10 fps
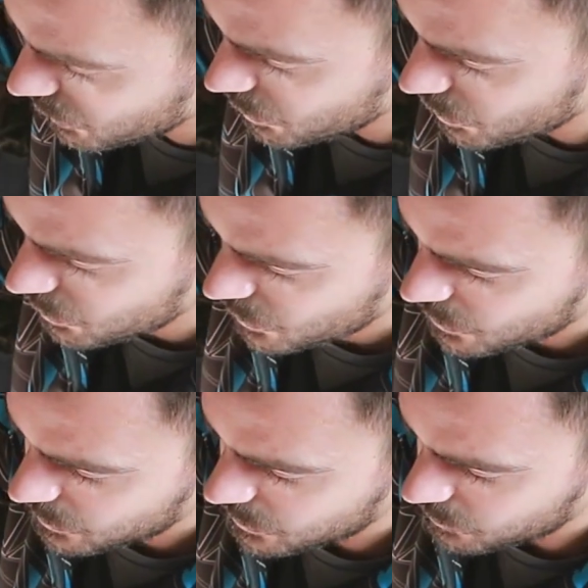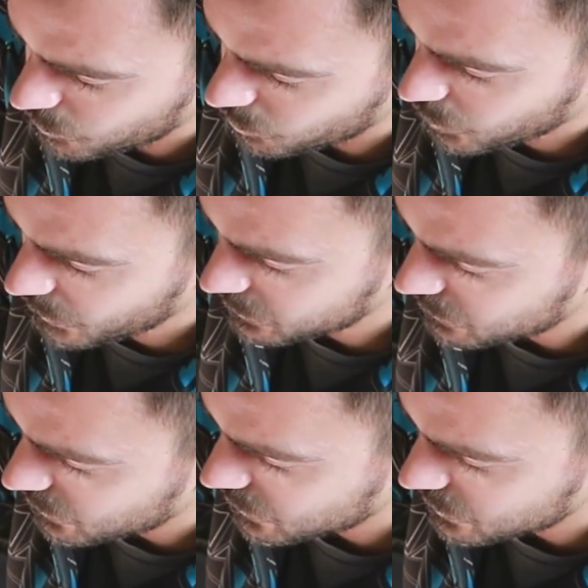here and we'll weld
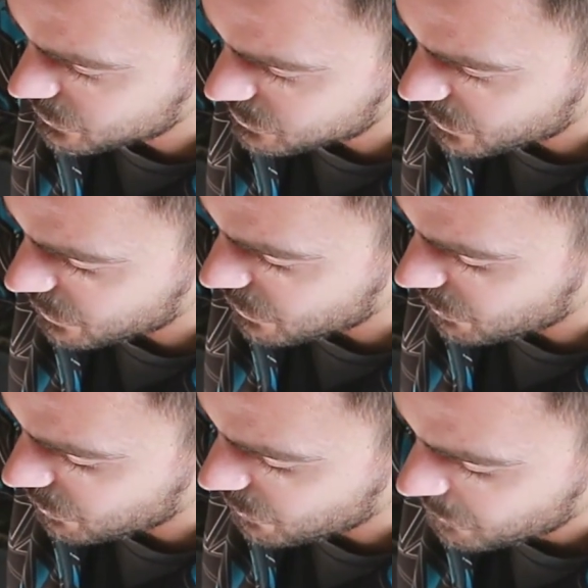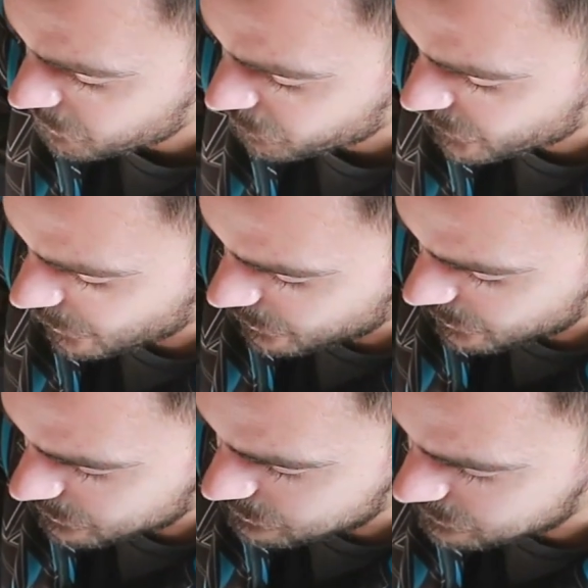it onto this guy here. And
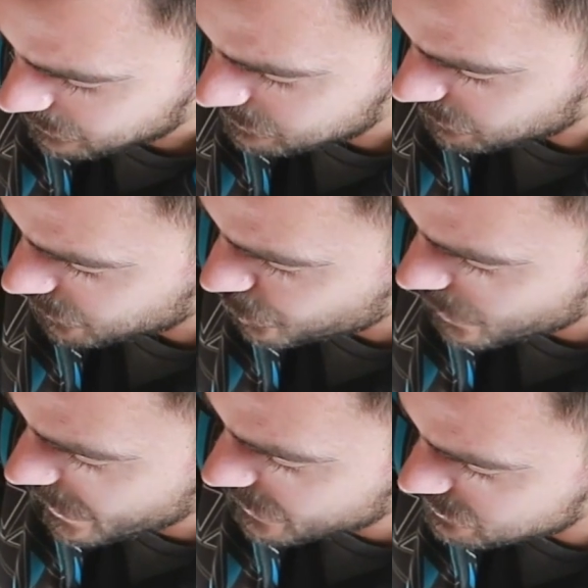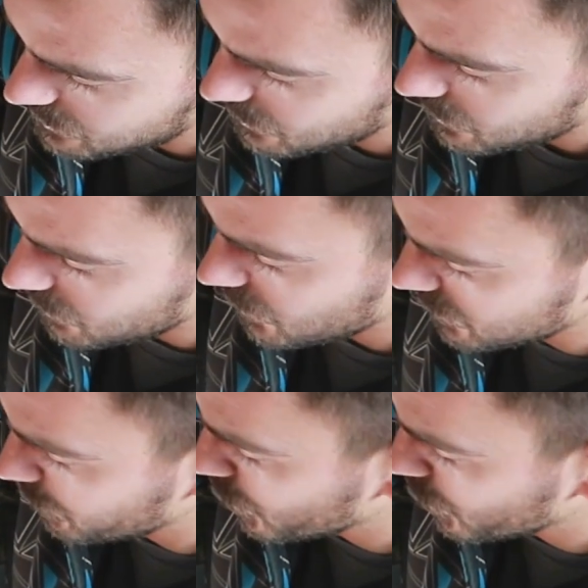then it sits on the chassis at the